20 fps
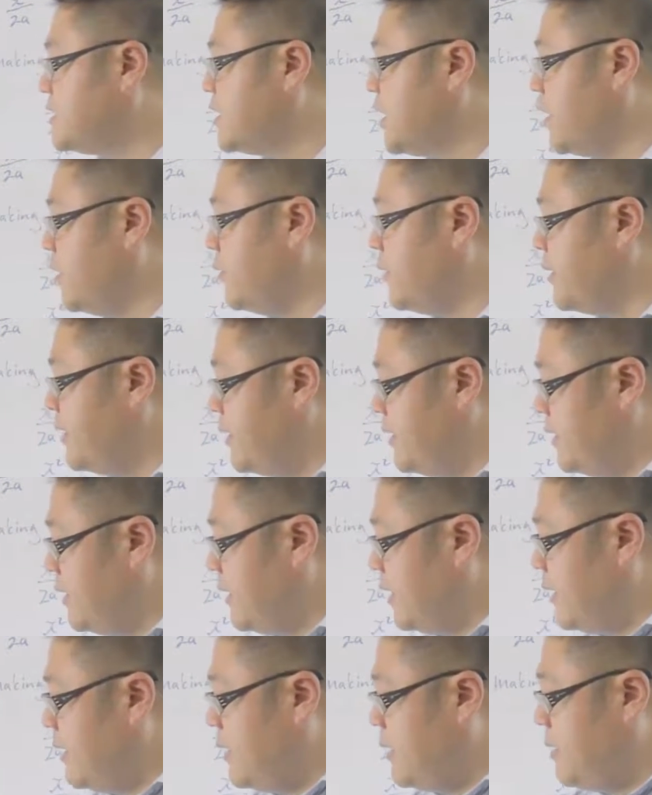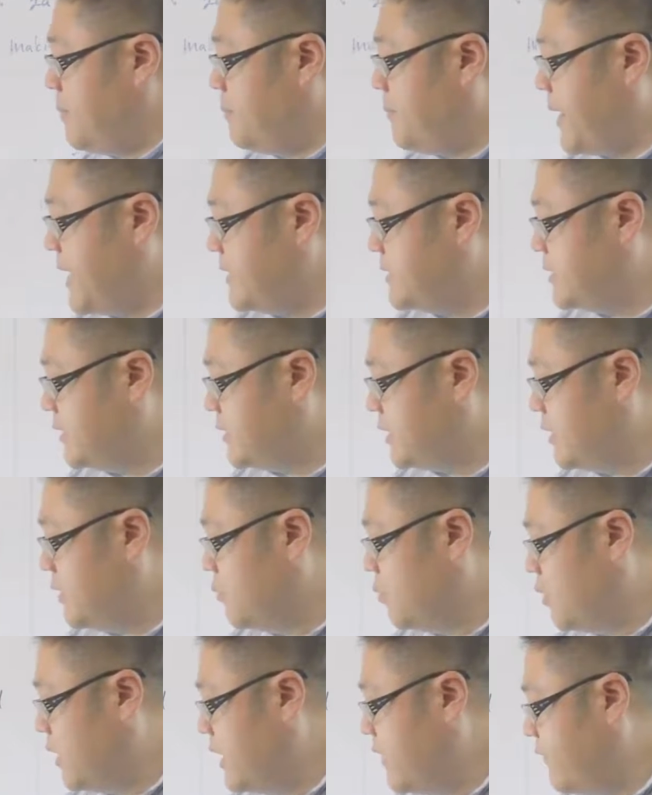So basically
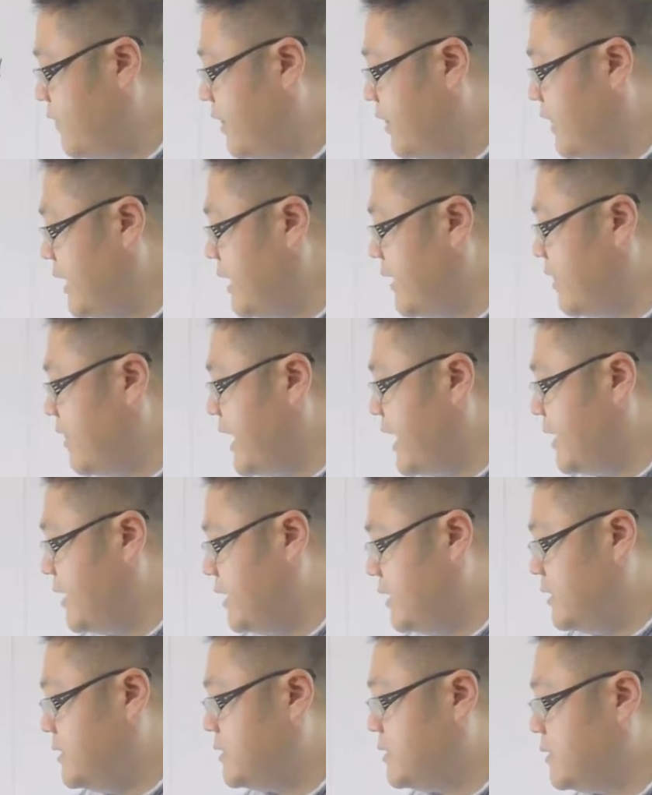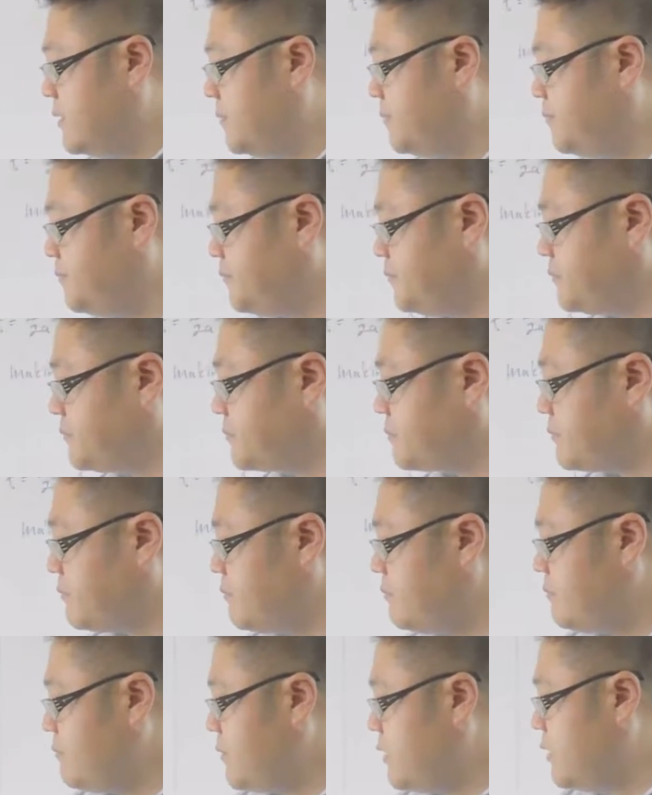whatever letter that is,
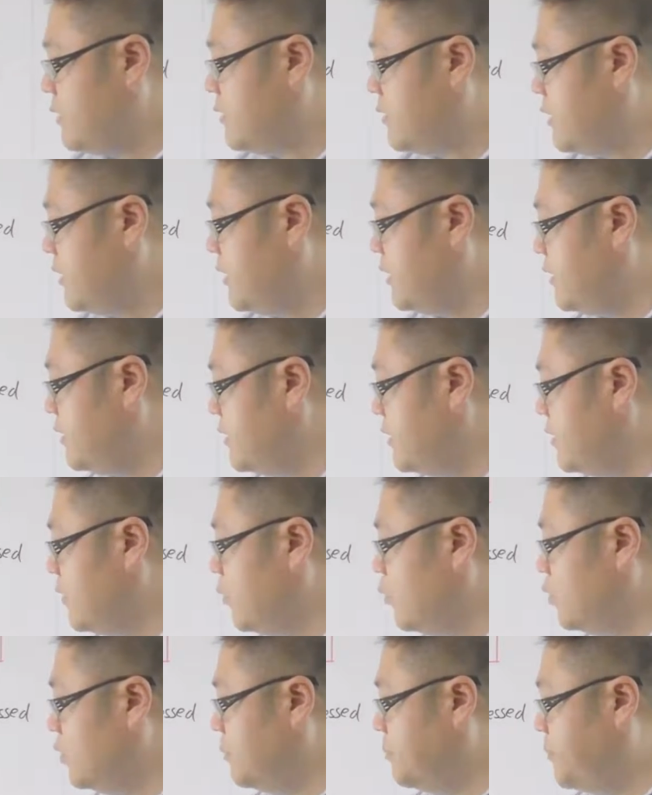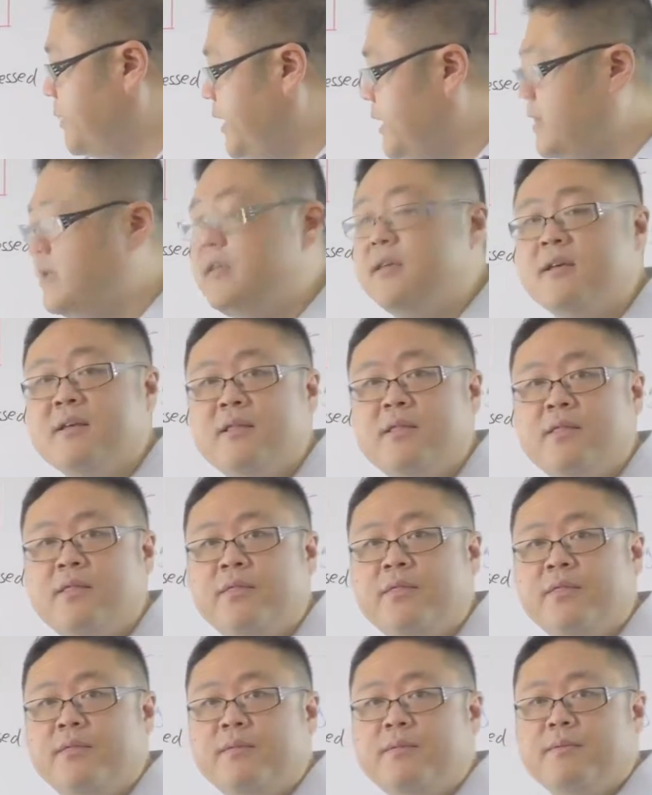all right, will be,
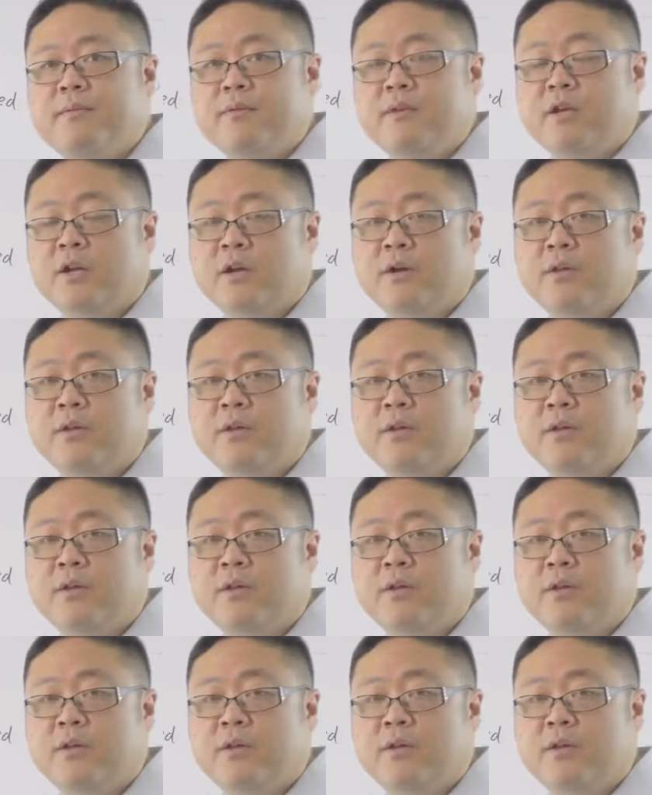you